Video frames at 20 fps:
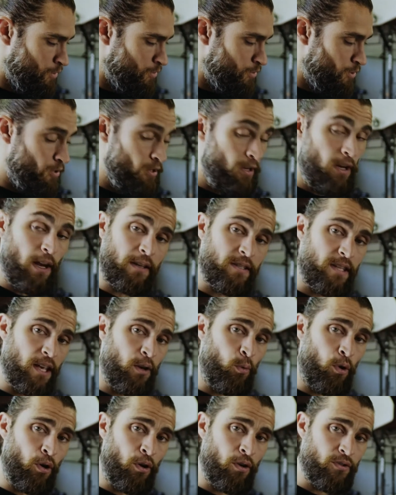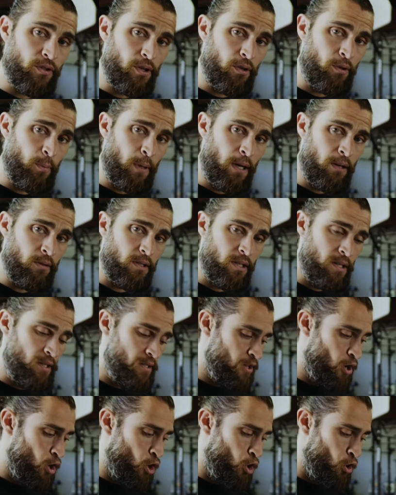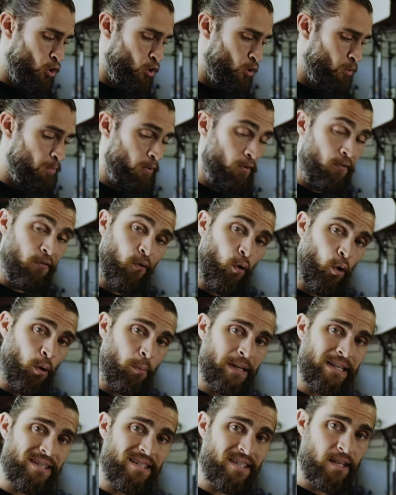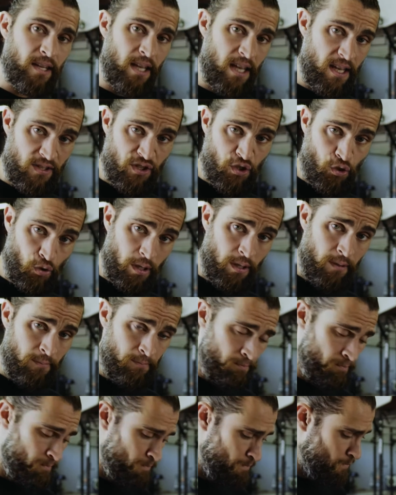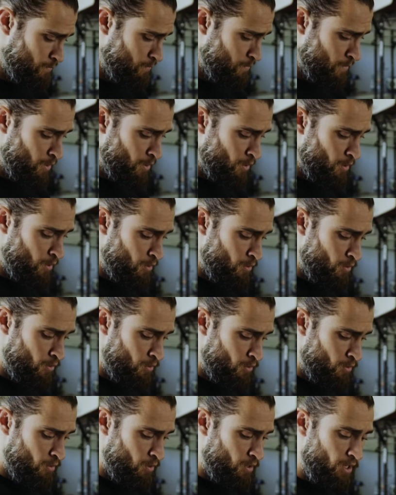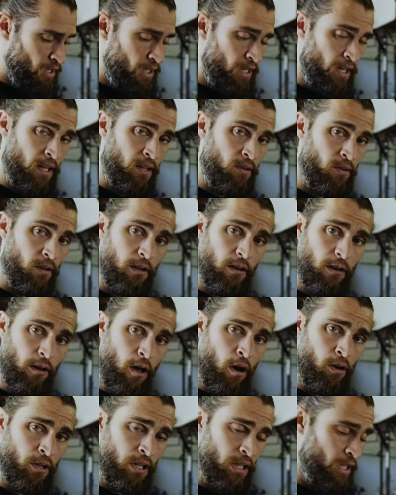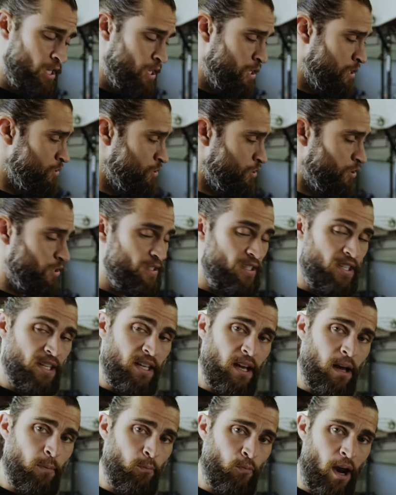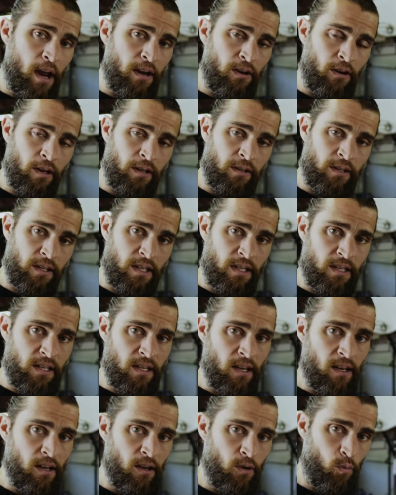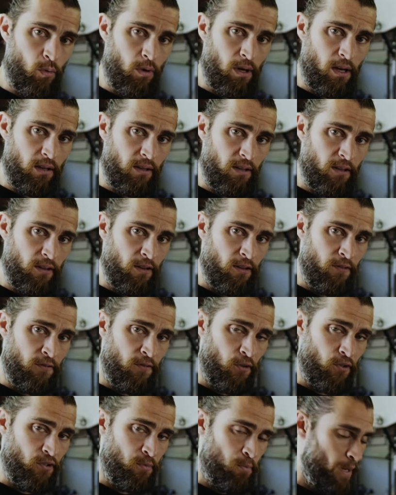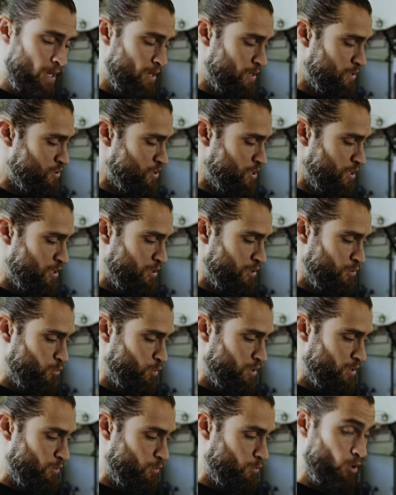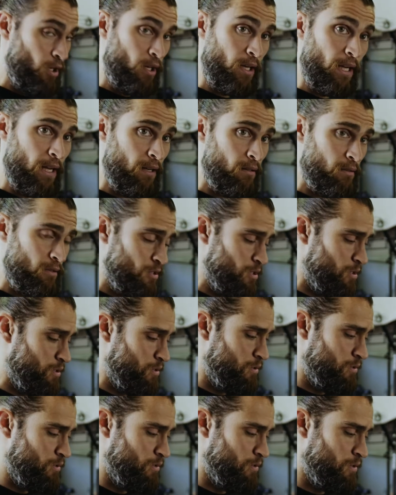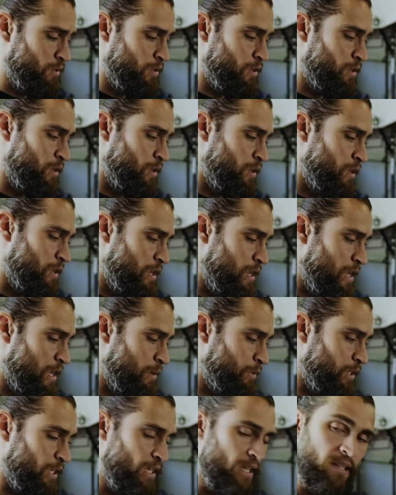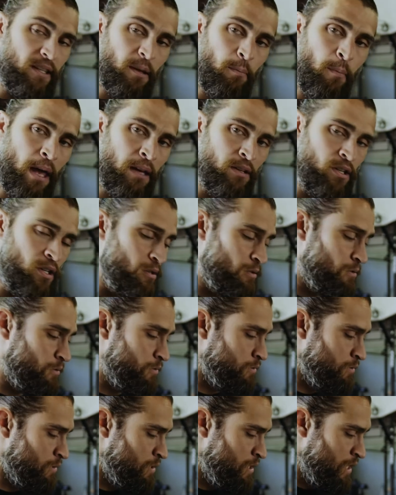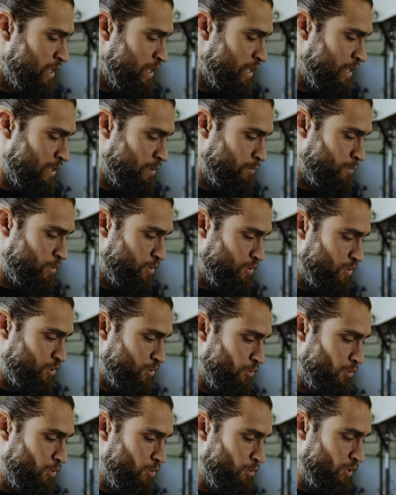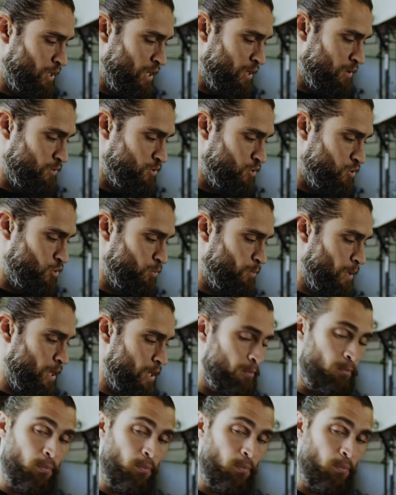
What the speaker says: So the next thing we're going to talk about is our performance history. Again, logging in, you can see I'm right on the first page here with the workout. I'm going to hit the menu, and I'm going to scroll down to my